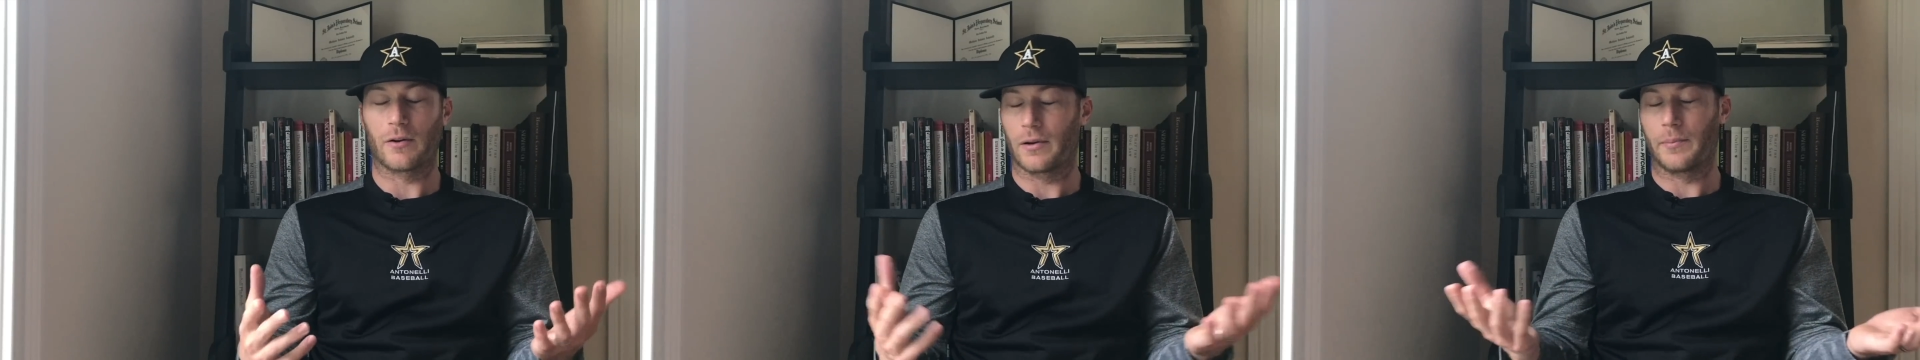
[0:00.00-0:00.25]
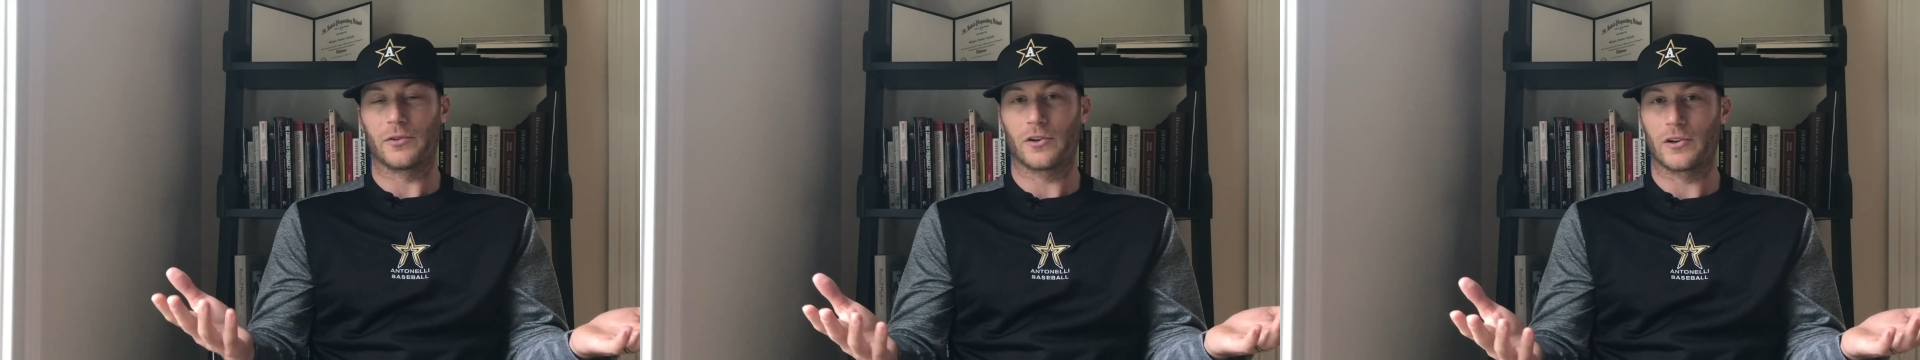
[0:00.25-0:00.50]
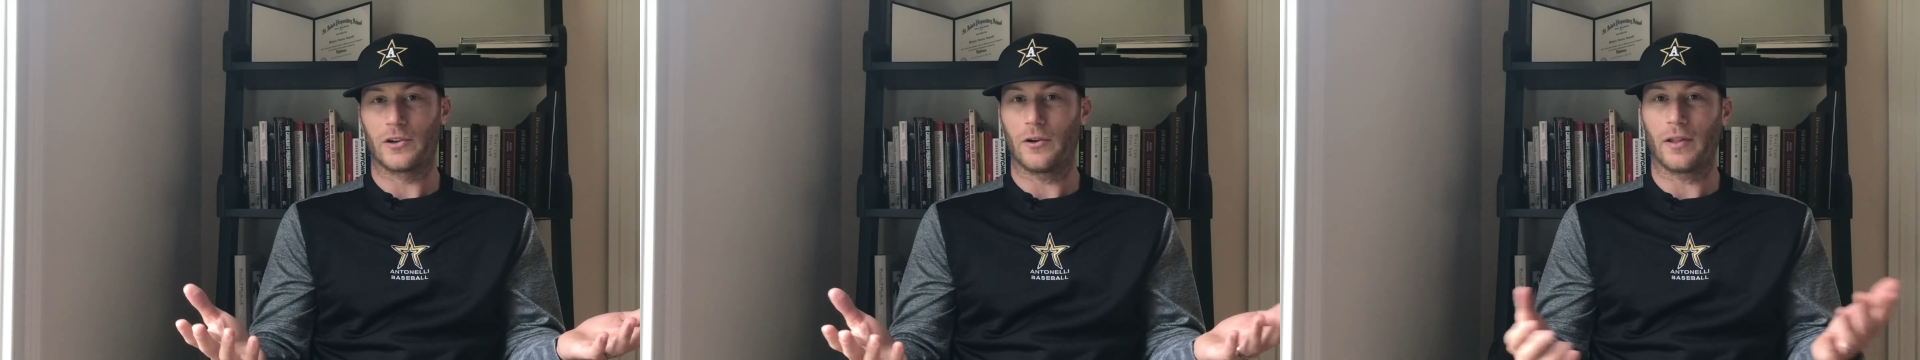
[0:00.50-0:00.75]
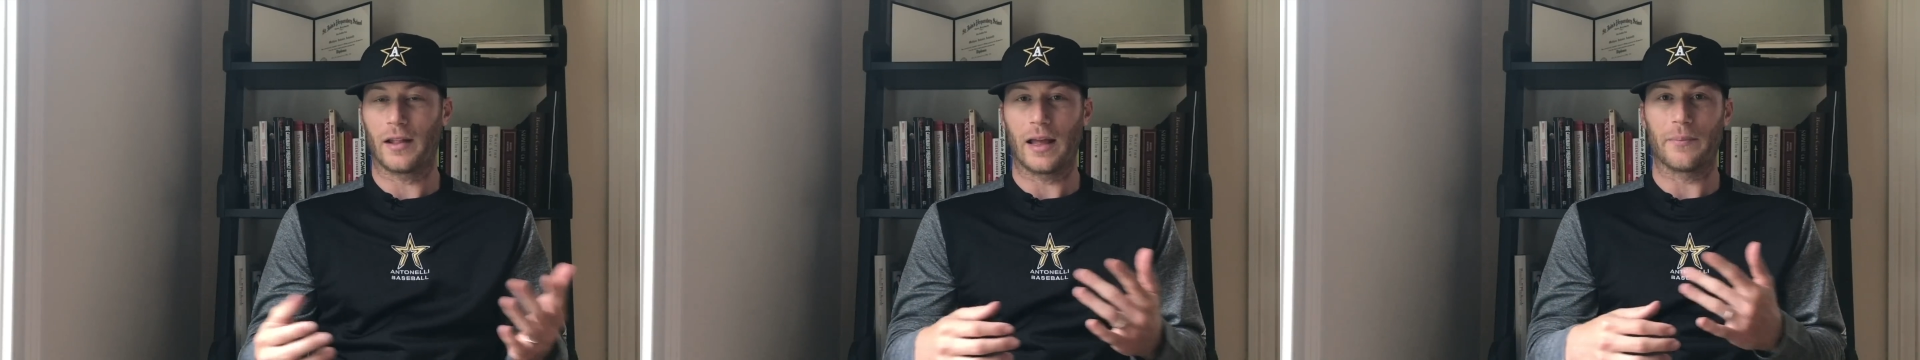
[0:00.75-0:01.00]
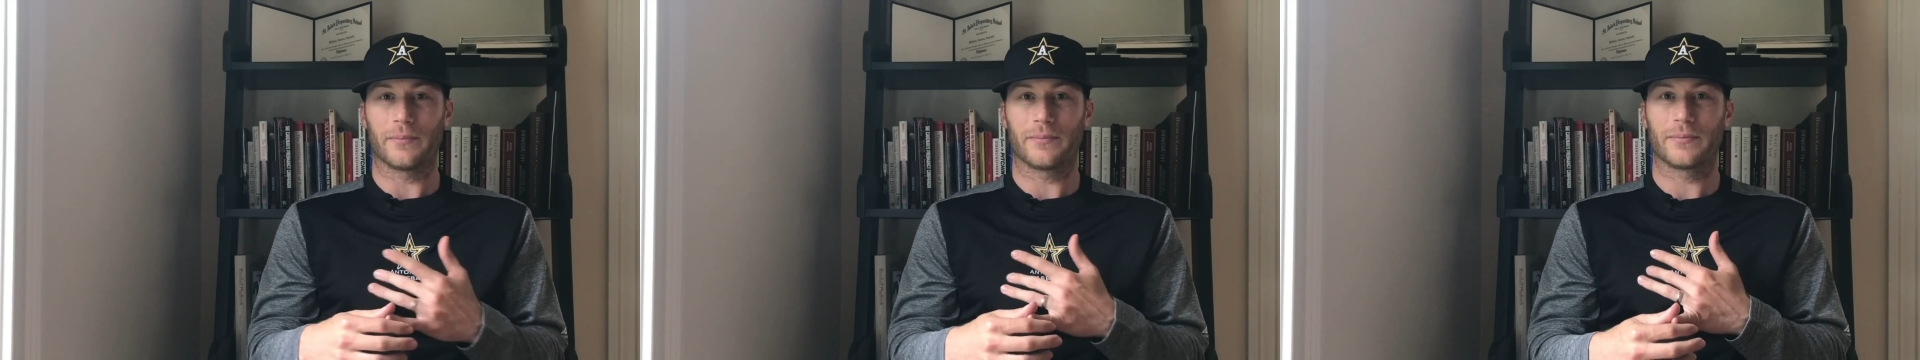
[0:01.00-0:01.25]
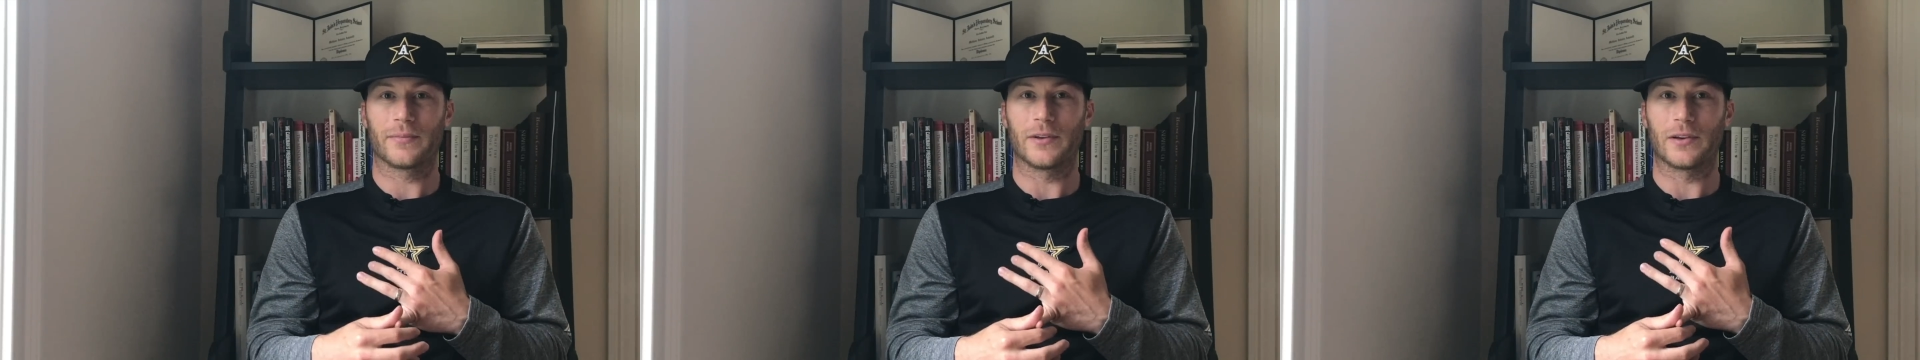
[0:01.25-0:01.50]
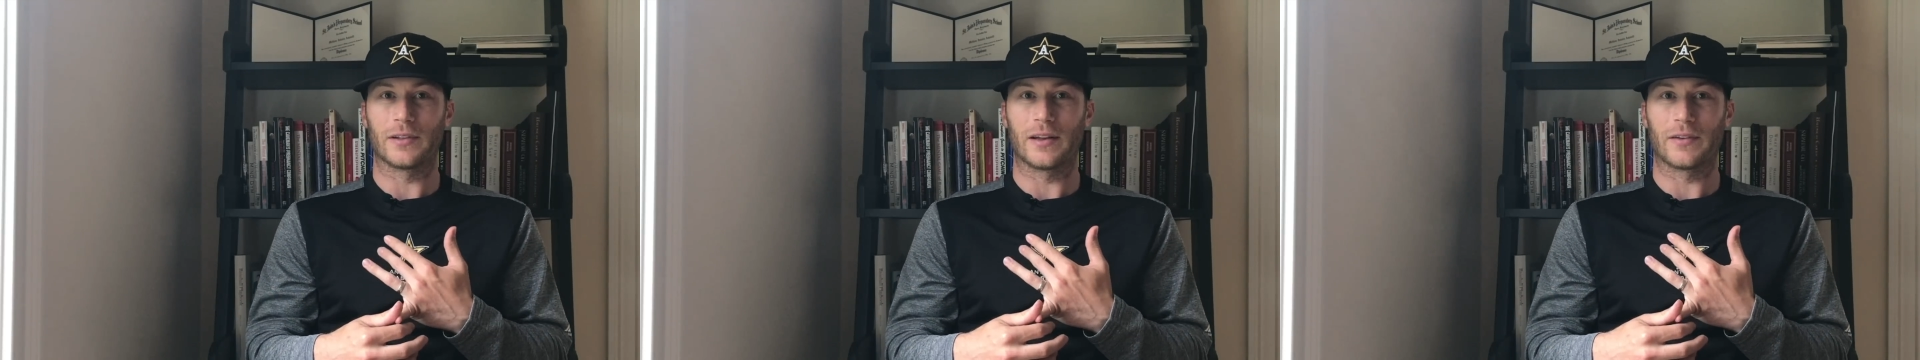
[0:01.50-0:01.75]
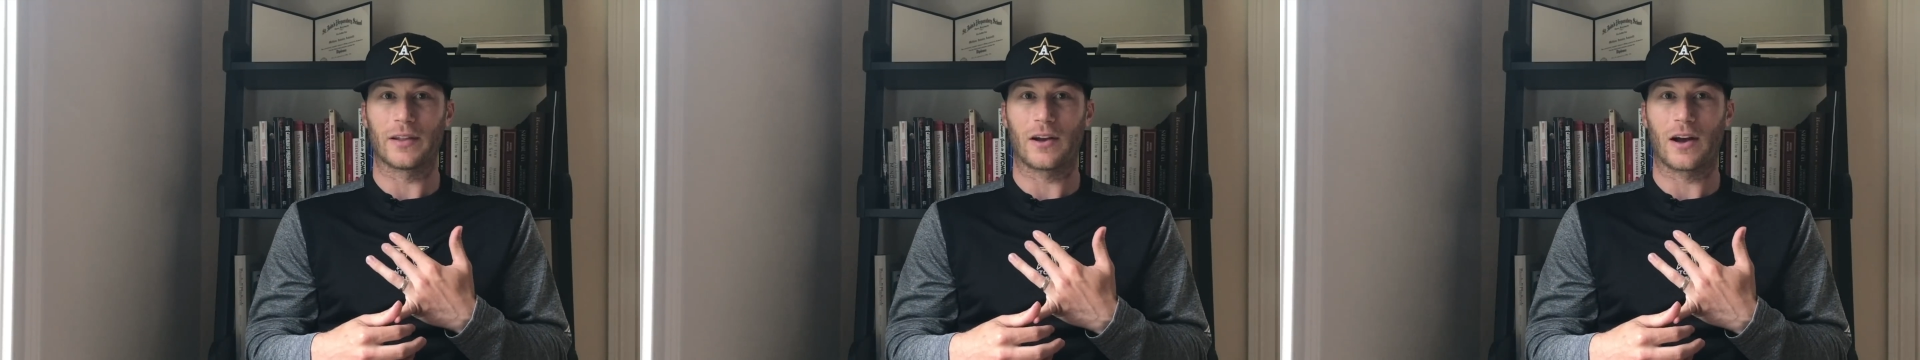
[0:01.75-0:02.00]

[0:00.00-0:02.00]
Well, I'm sure you know the name. You can leave in the